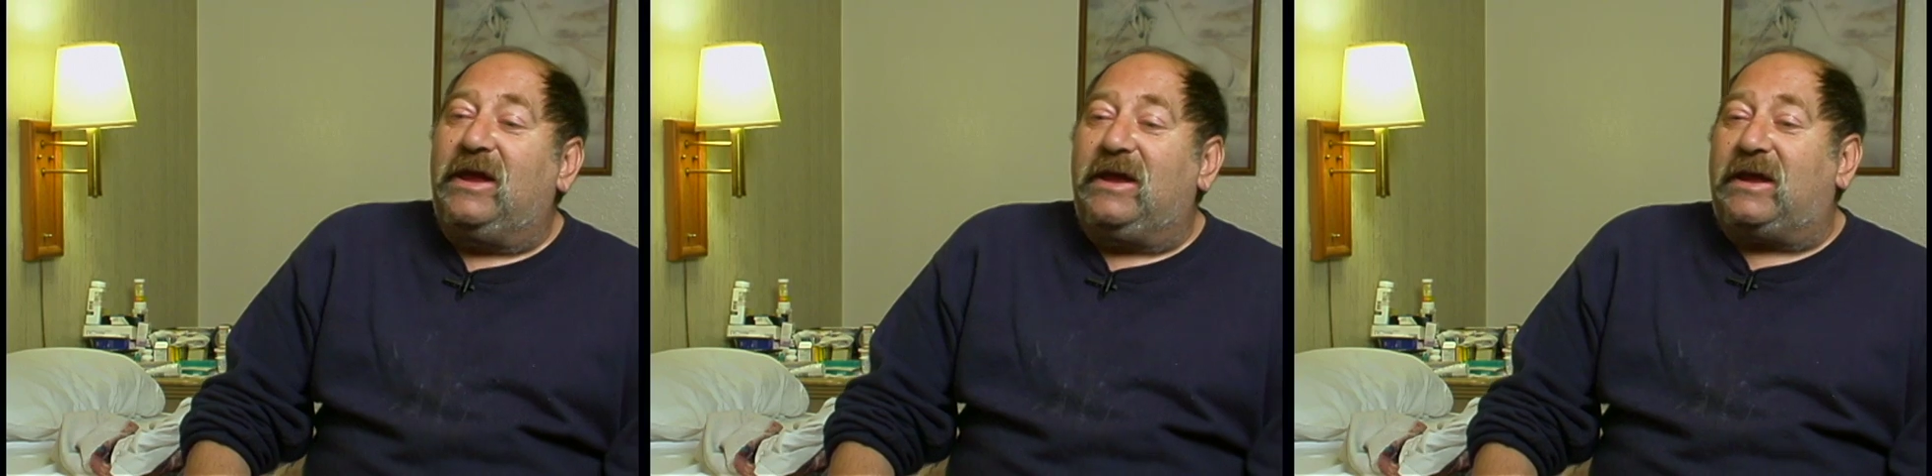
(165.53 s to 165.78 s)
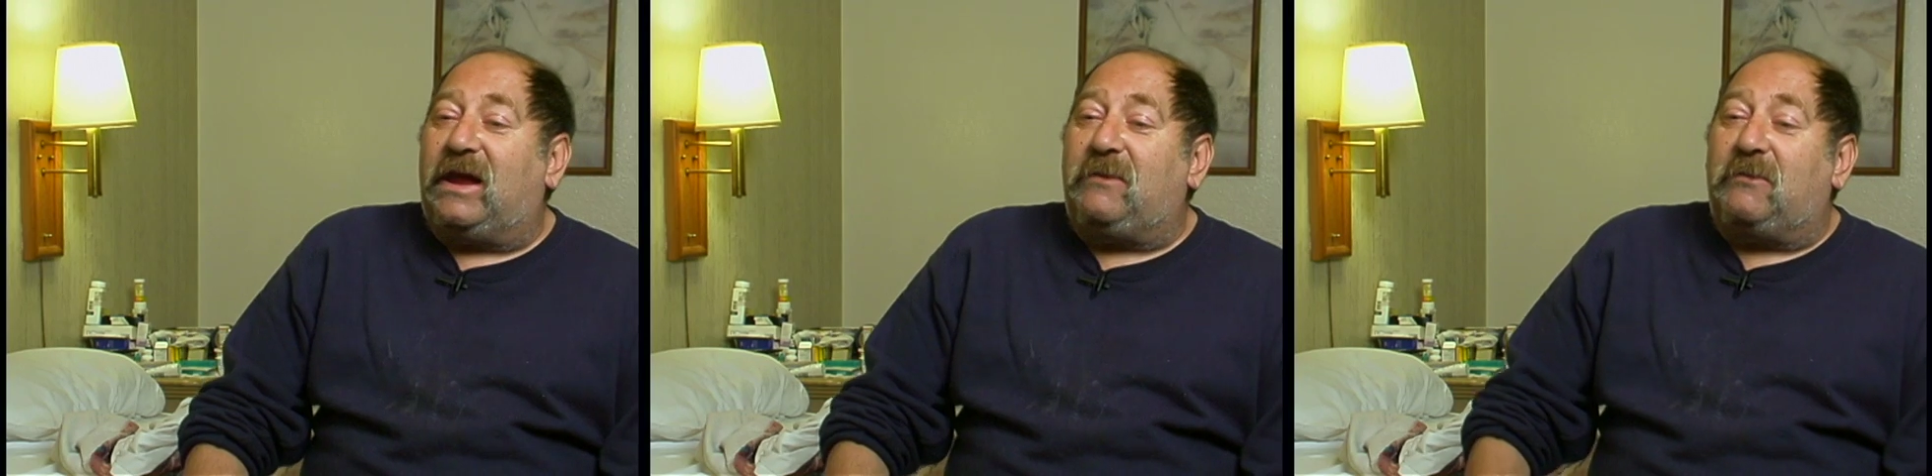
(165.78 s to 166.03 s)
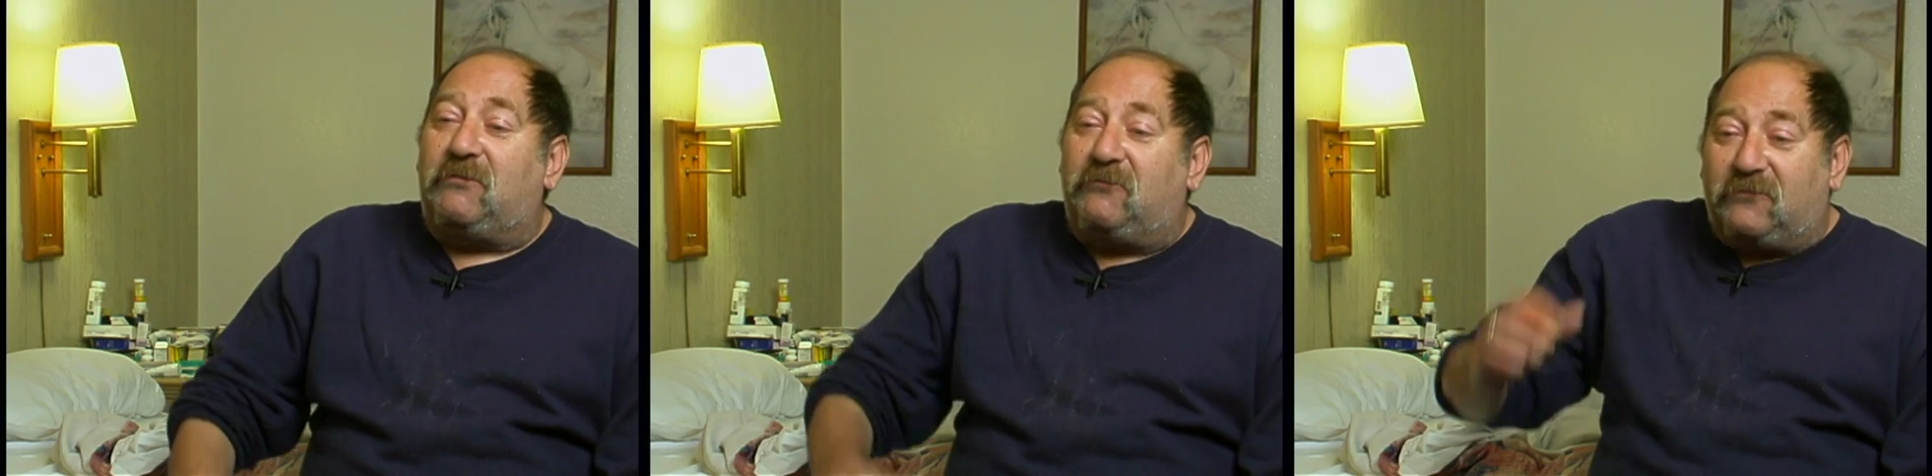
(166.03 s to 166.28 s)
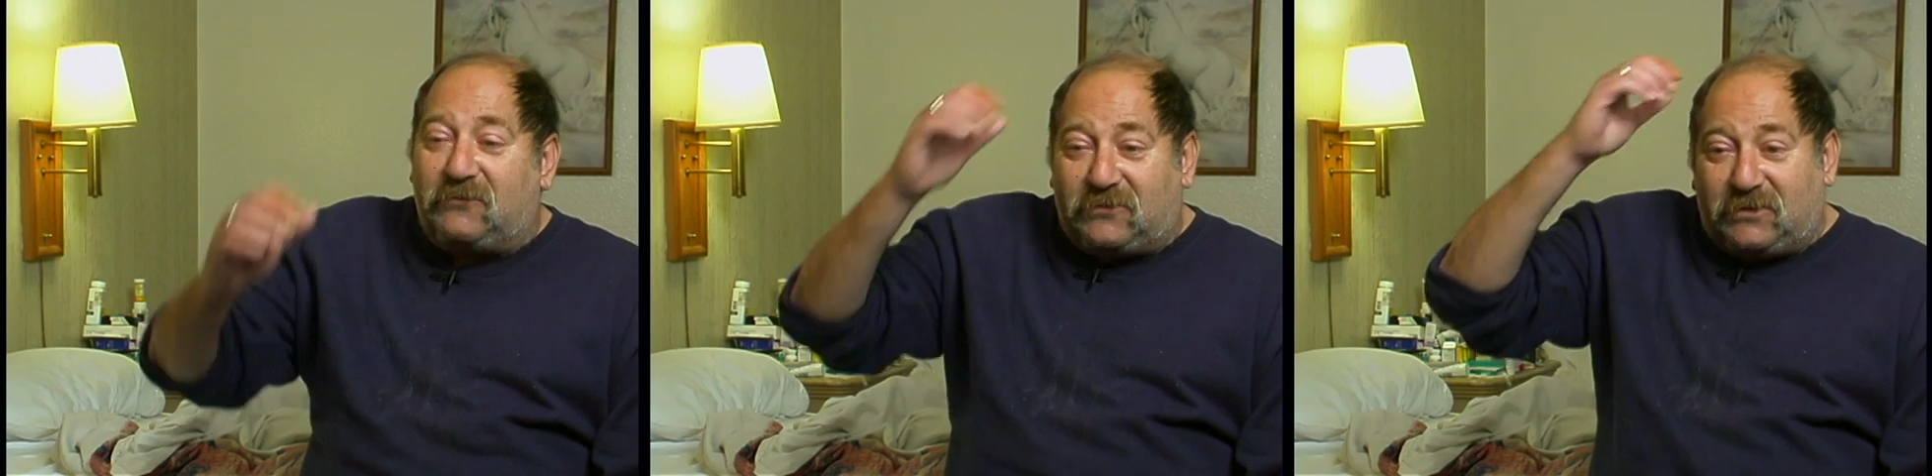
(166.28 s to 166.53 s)
he came and
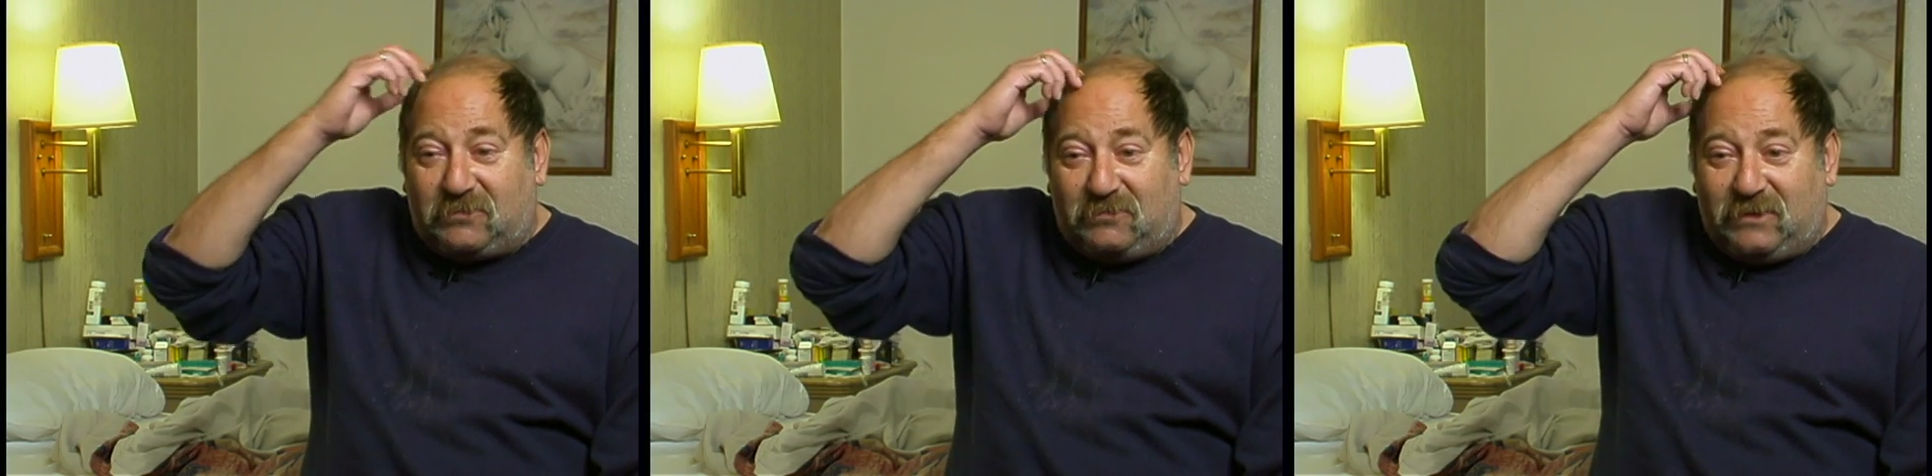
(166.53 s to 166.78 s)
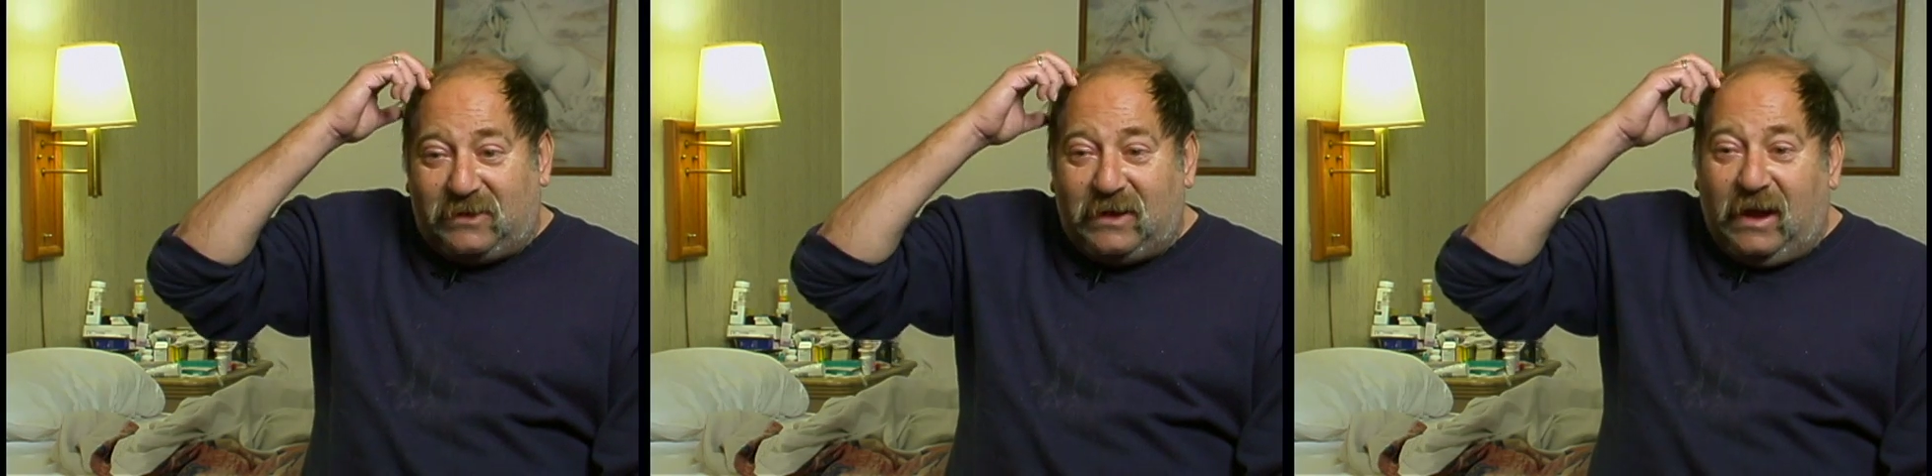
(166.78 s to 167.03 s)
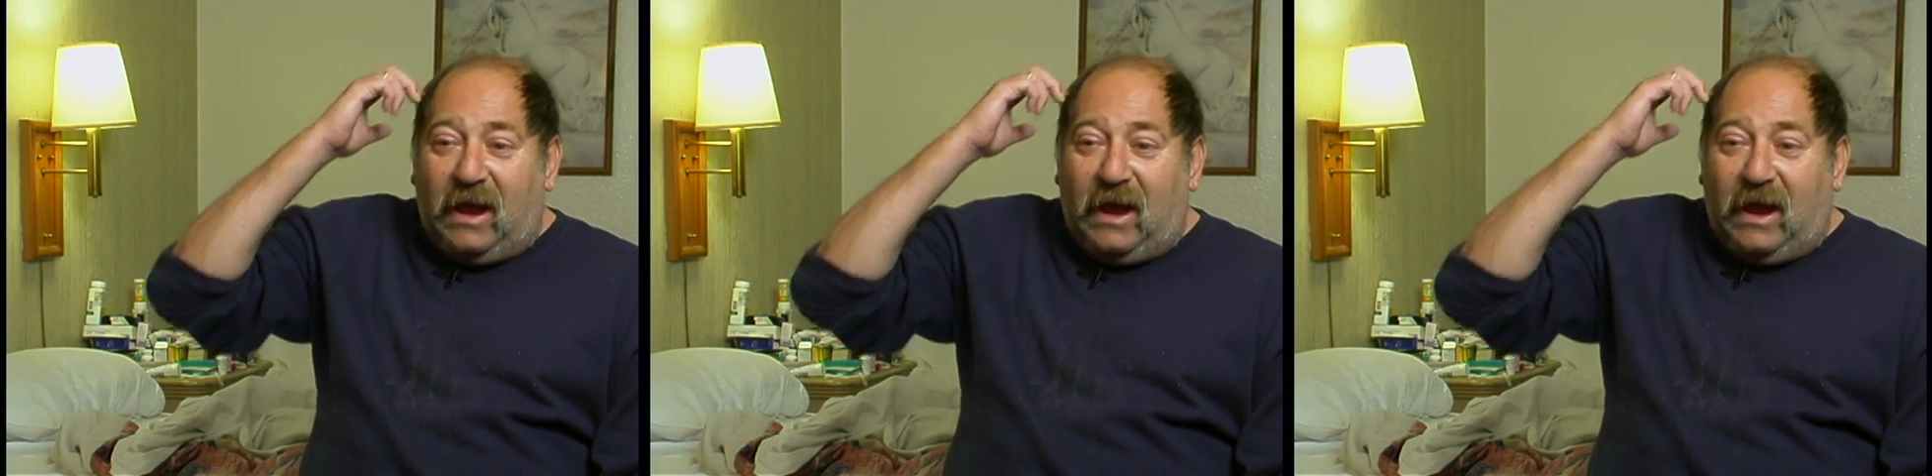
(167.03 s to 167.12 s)
visited me,